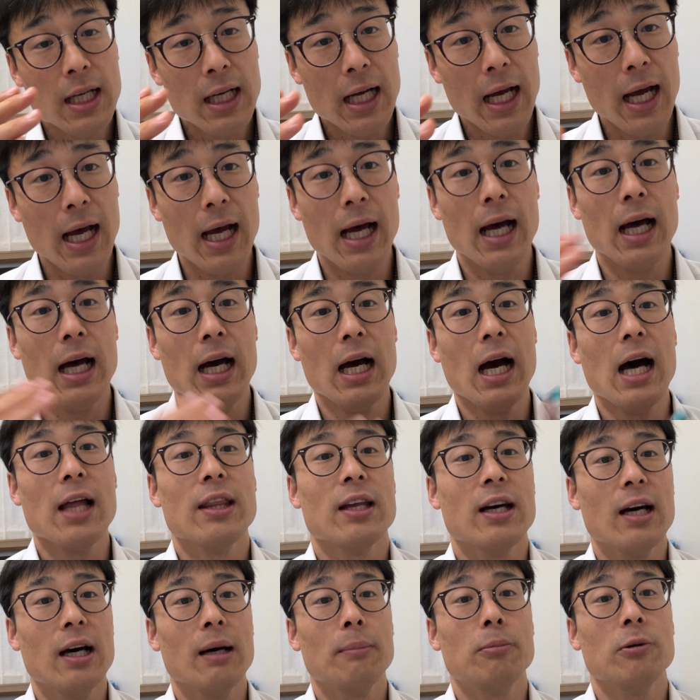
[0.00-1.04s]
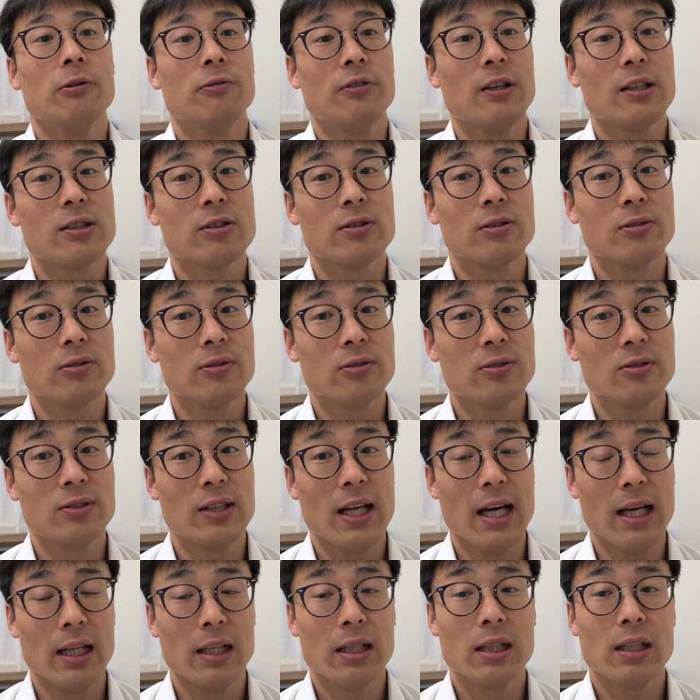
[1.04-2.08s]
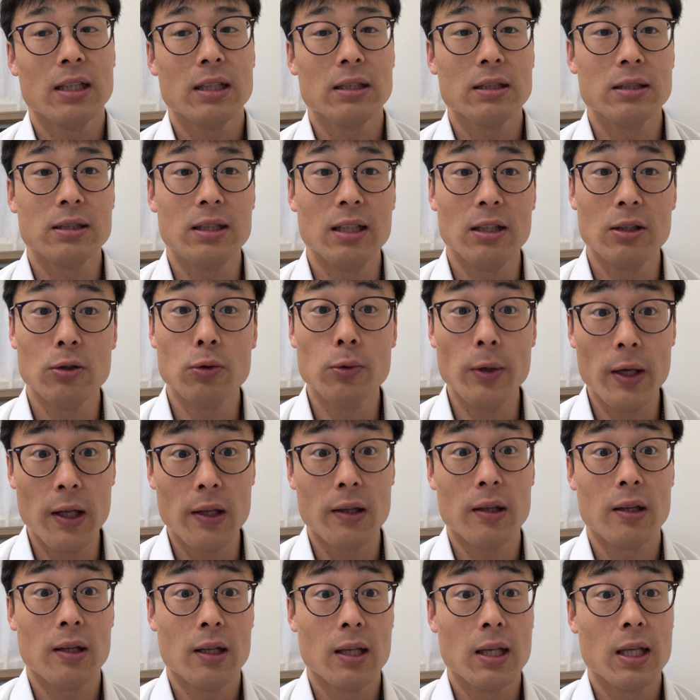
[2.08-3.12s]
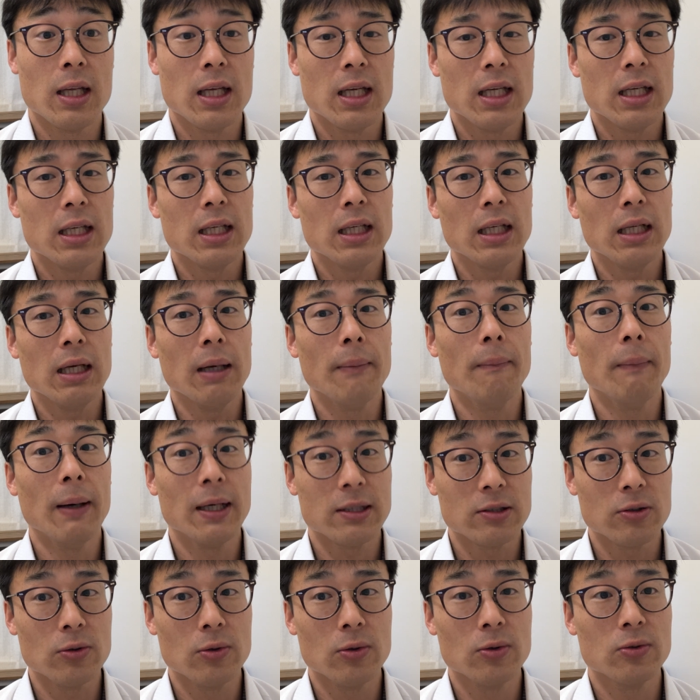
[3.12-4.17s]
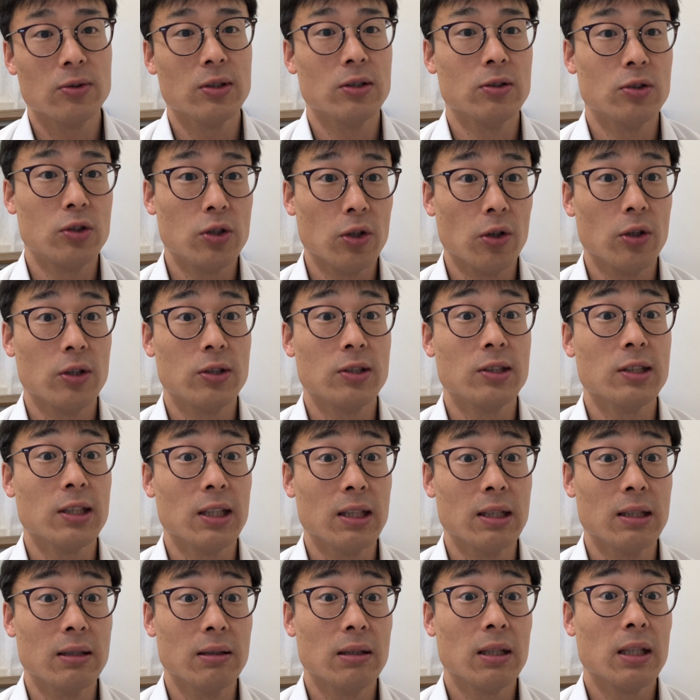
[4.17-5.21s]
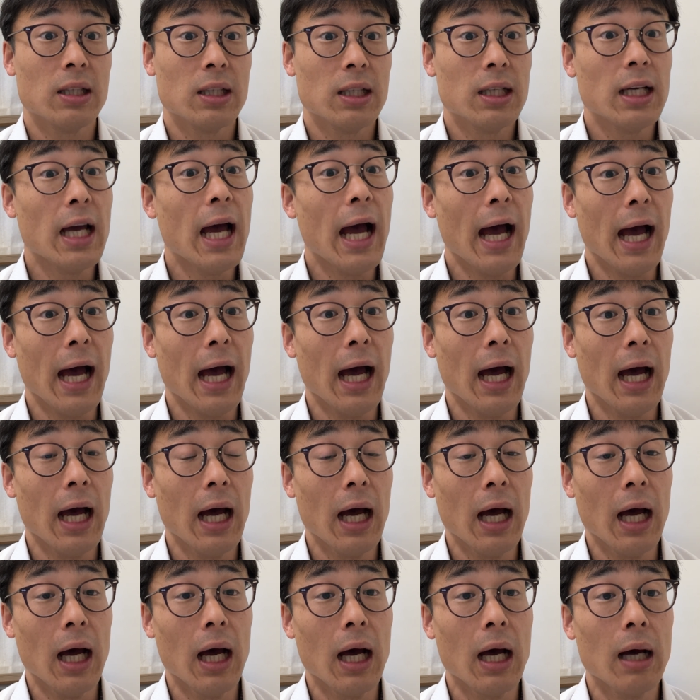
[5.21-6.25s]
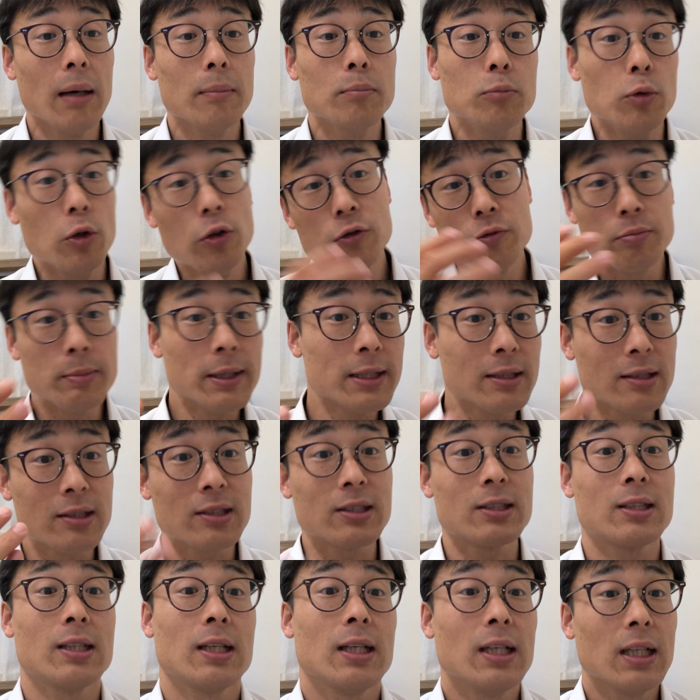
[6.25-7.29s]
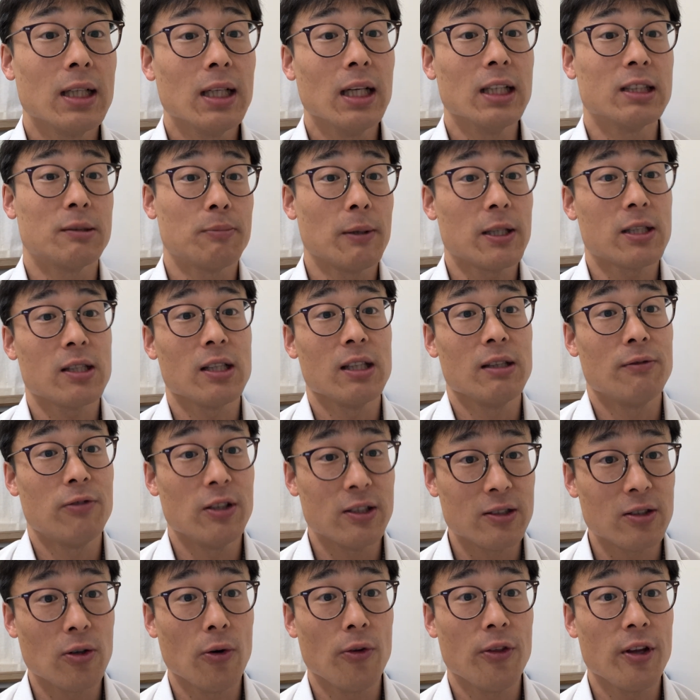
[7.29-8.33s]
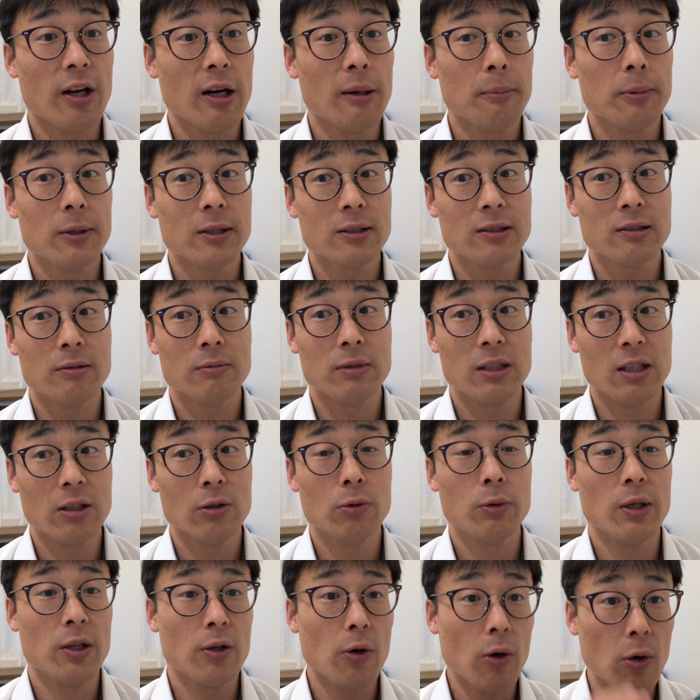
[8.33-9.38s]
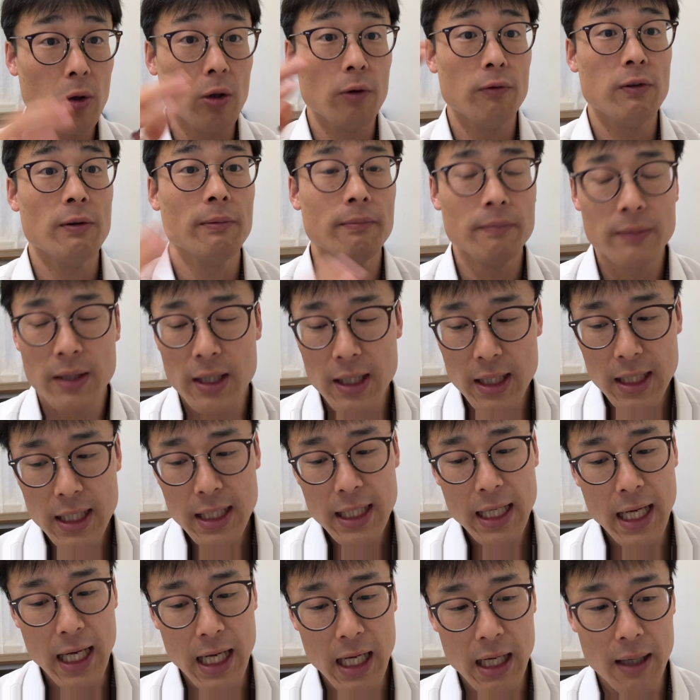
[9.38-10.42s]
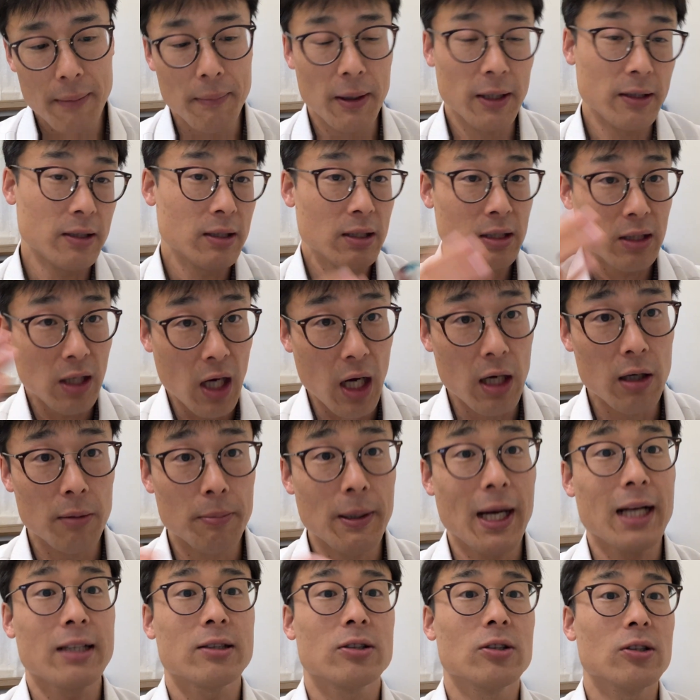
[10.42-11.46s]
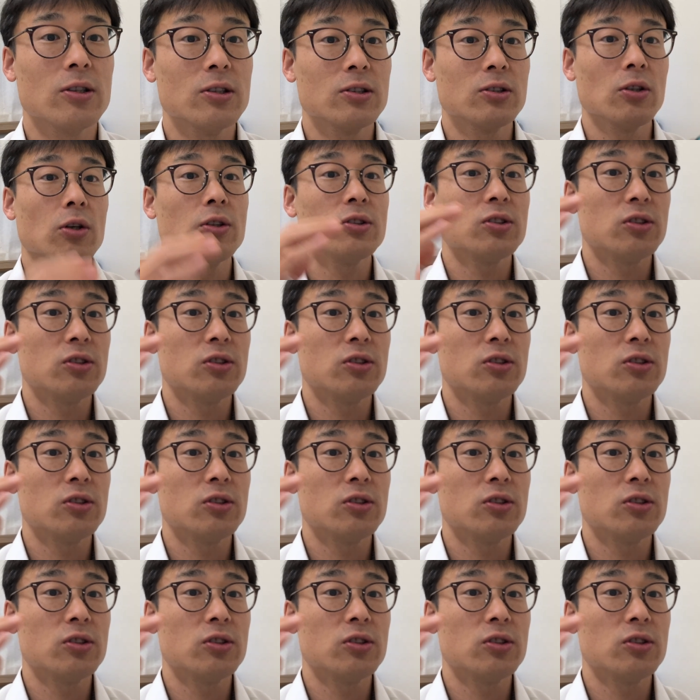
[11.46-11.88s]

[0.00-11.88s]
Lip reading: other professionals that deal with muscles and joints and movements, especially physical therapists deal with all of them, but chiropractors,